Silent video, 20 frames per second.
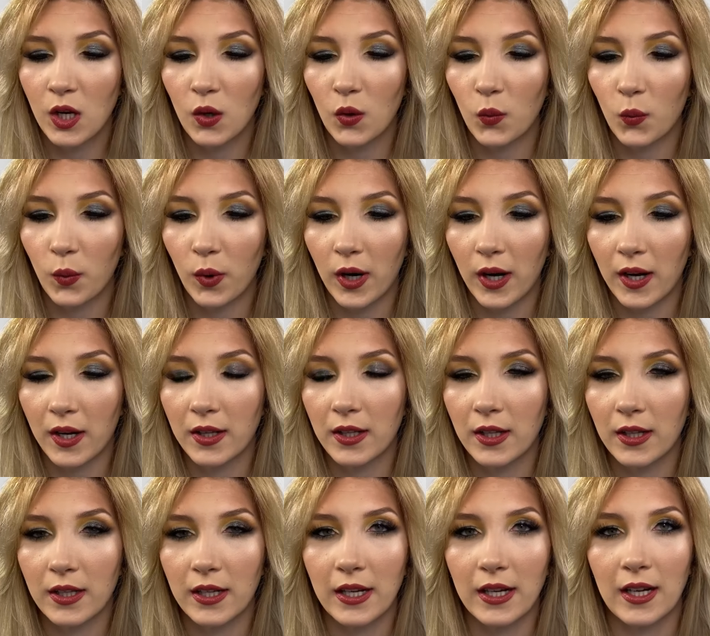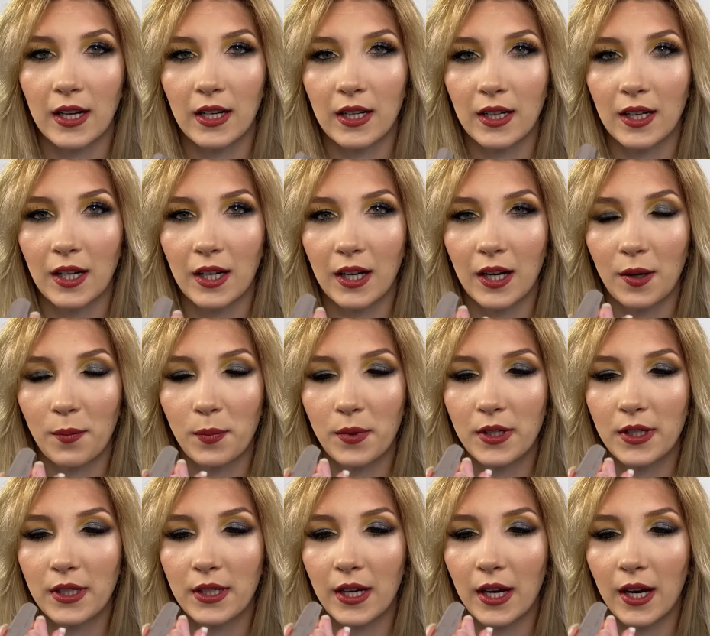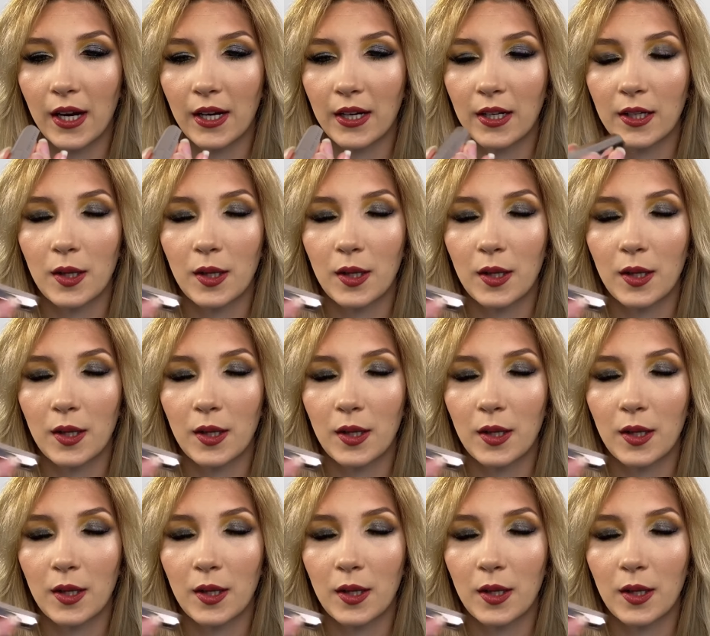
with the lipstick,